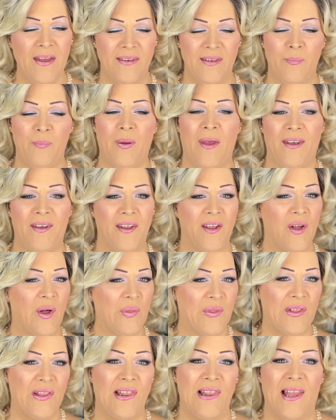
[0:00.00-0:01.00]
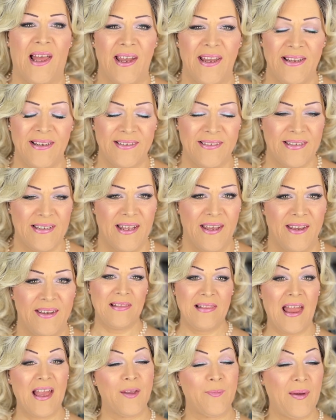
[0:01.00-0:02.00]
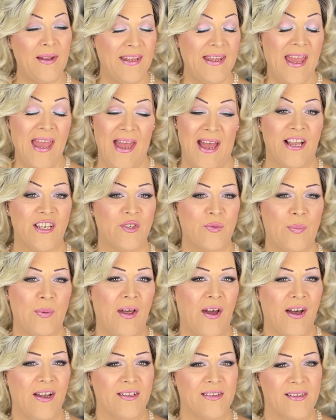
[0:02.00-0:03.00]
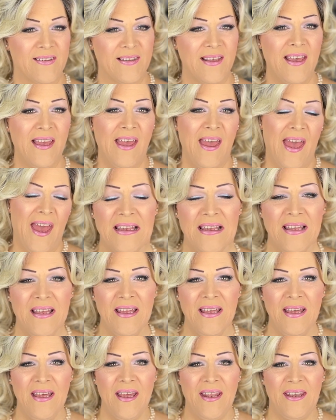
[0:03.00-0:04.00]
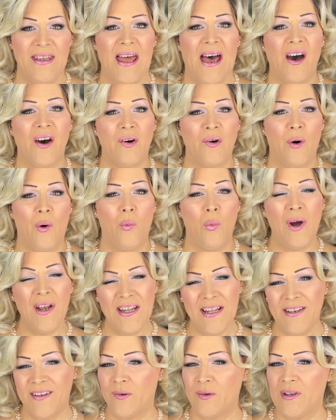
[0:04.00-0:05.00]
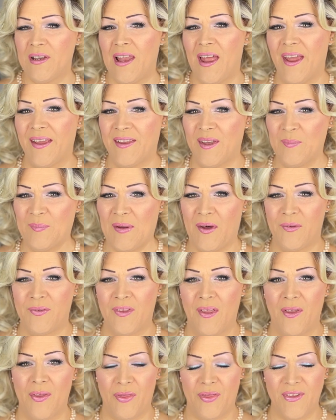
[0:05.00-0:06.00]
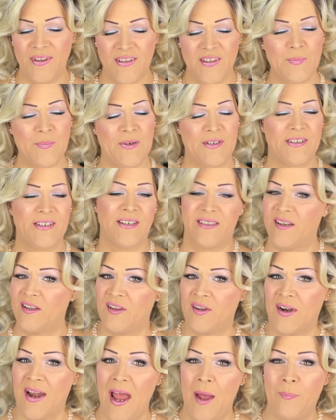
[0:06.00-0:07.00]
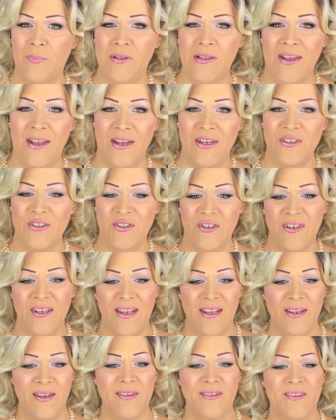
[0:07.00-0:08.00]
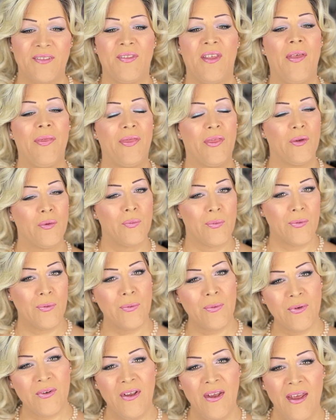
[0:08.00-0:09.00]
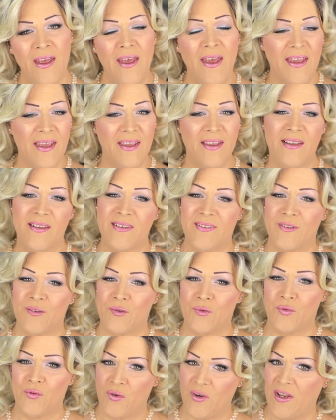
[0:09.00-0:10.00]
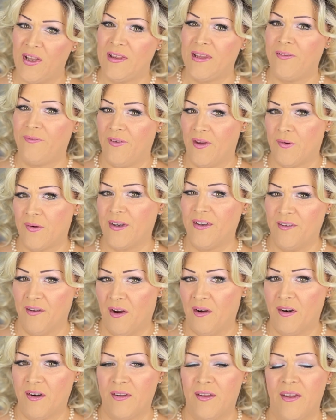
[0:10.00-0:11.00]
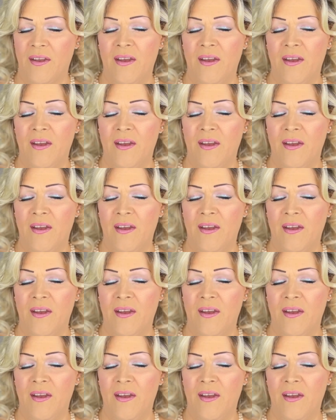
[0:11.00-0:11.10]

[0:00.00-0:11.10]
depending on the light, like many ash blondes. Now, what I don't like about this particular application is that the root is really very dark.